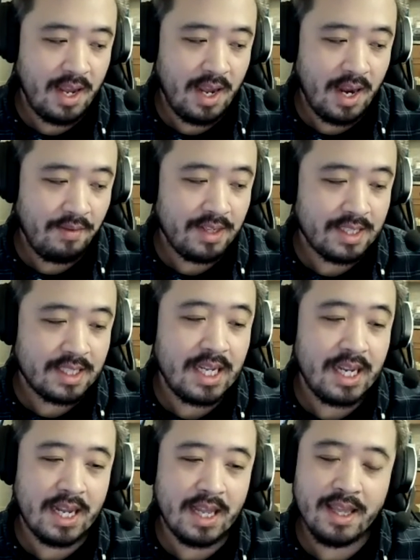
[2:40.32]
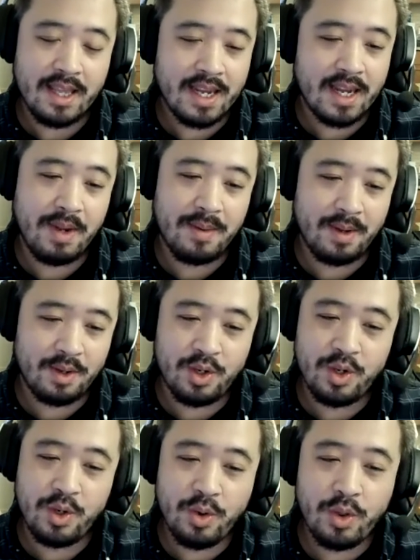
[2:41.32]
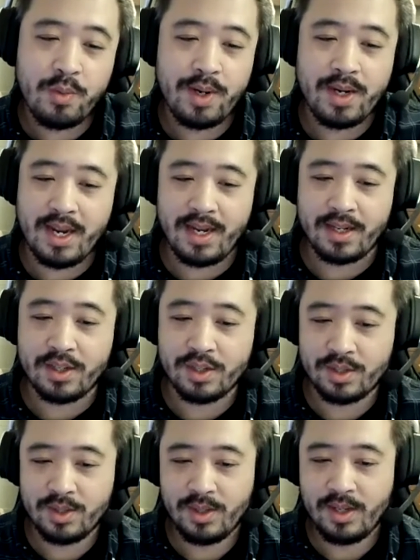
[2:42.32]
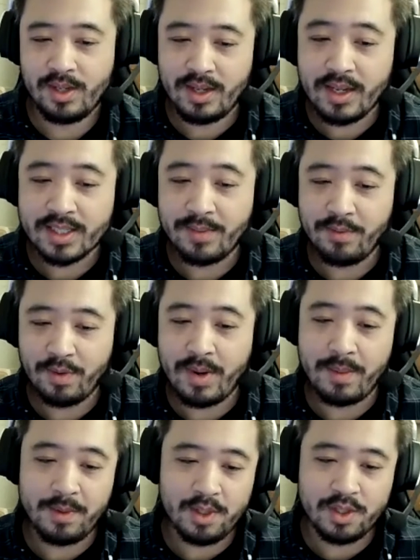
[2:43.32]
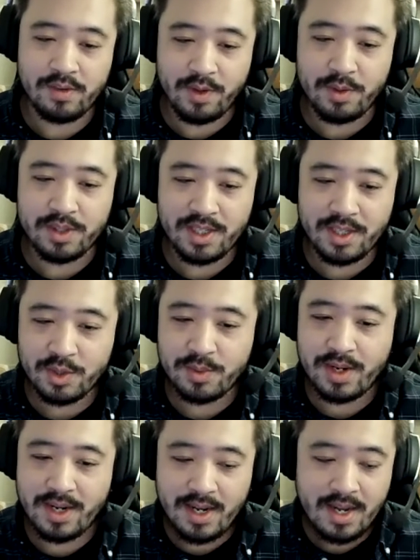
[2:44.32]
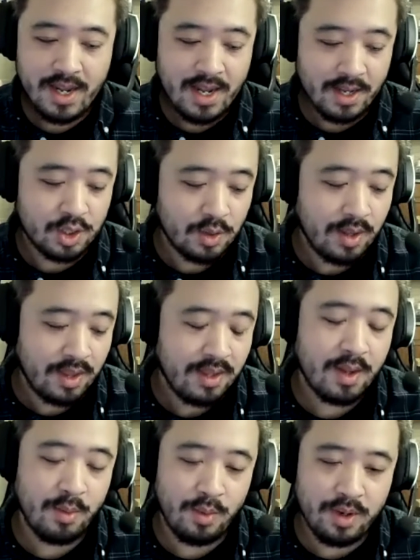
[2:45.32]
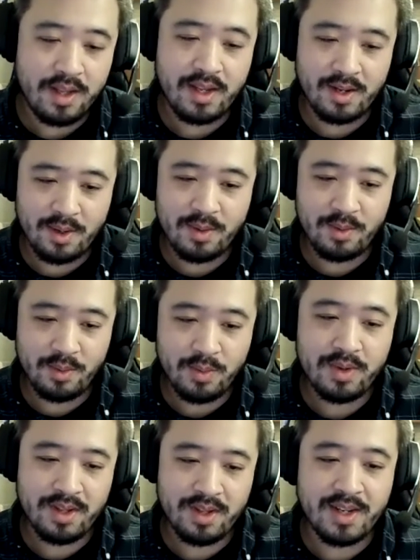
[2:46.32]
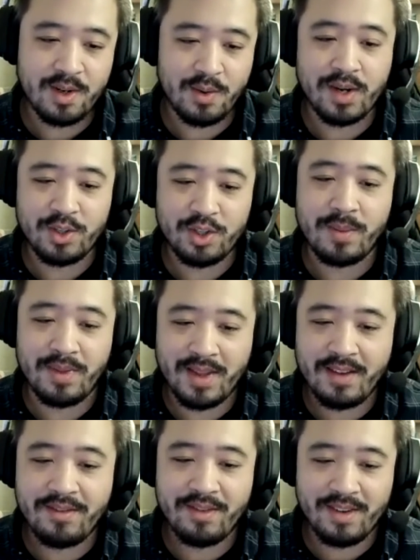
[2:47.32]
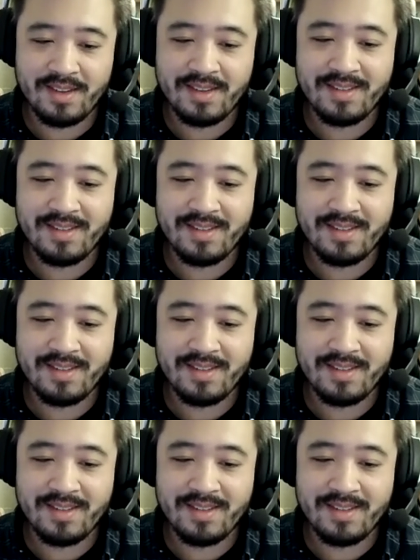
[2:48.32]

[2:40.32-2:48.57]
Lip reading: every scene, I think they got maybe like 2-3 takes, except for maybe just a few scenes, right? And so I think they really, really did a great job on that front.